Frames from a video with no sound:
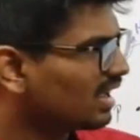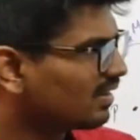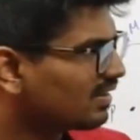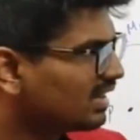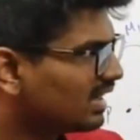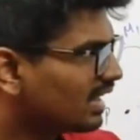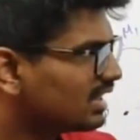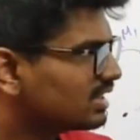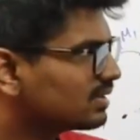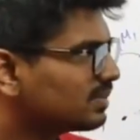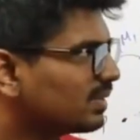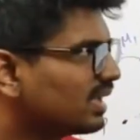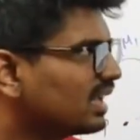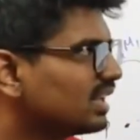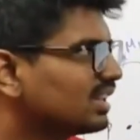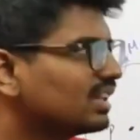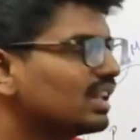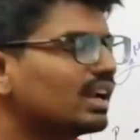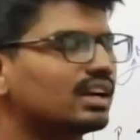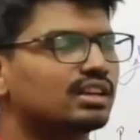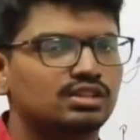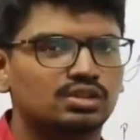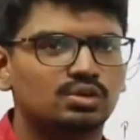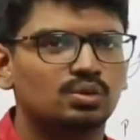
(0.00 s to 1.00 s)
be. I will explain
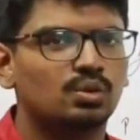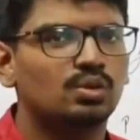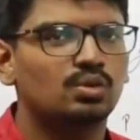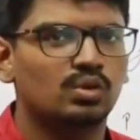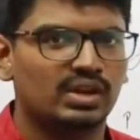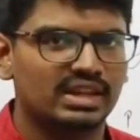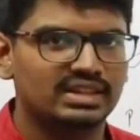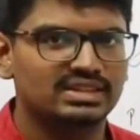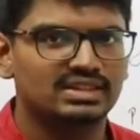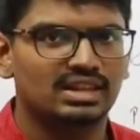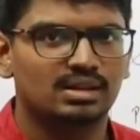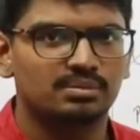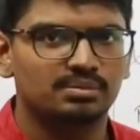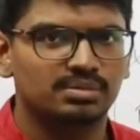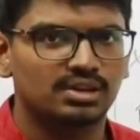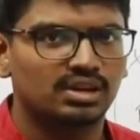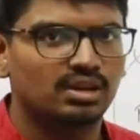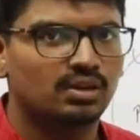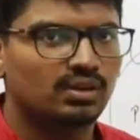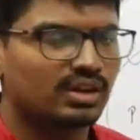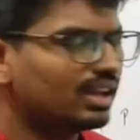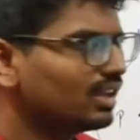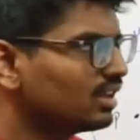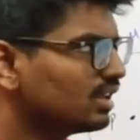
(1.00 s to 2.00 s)
that through an
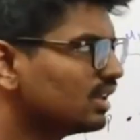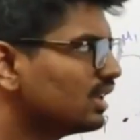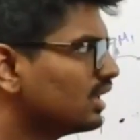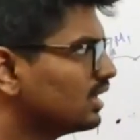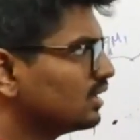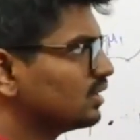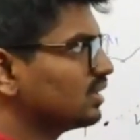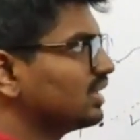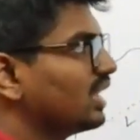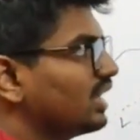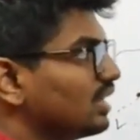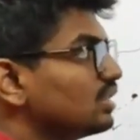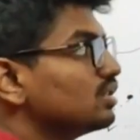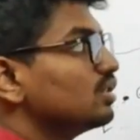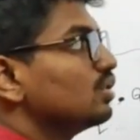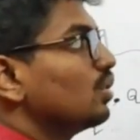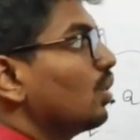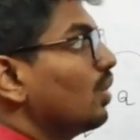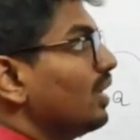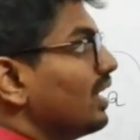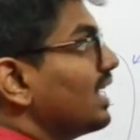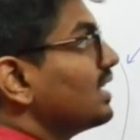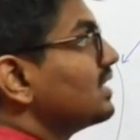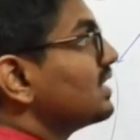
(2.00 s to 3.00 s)
example, okay. So there is
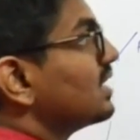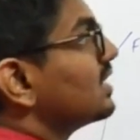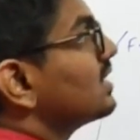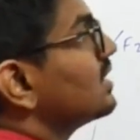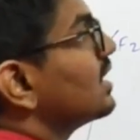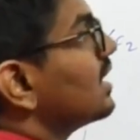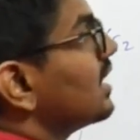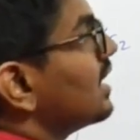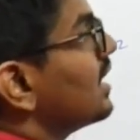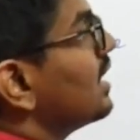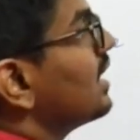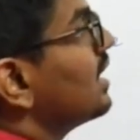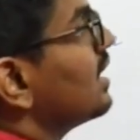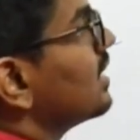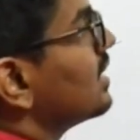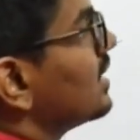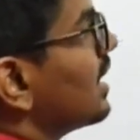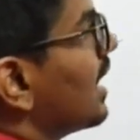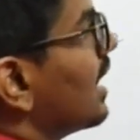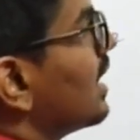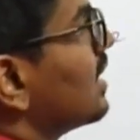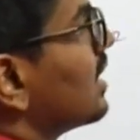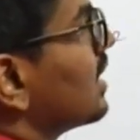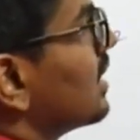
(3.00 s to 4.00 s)
no necessary
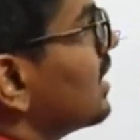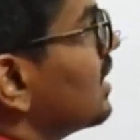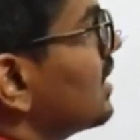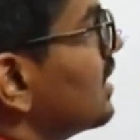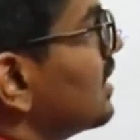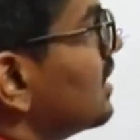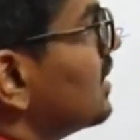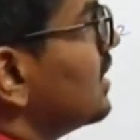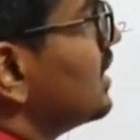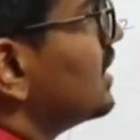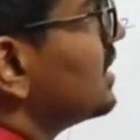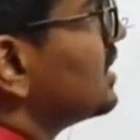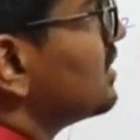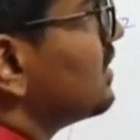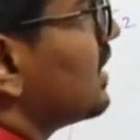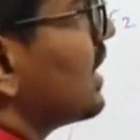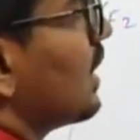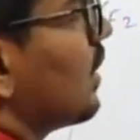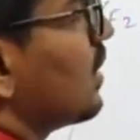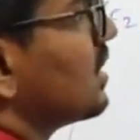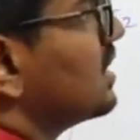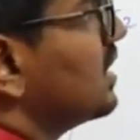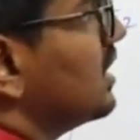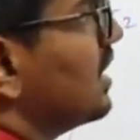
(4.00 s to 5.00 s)
that this
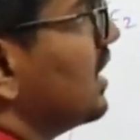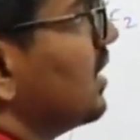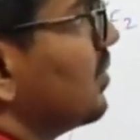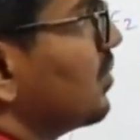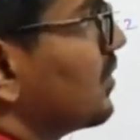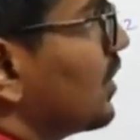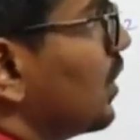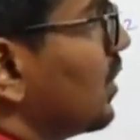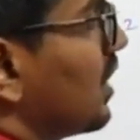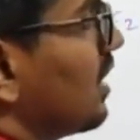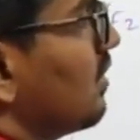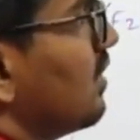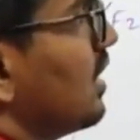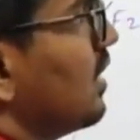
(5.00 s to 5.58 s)
velocity, okay,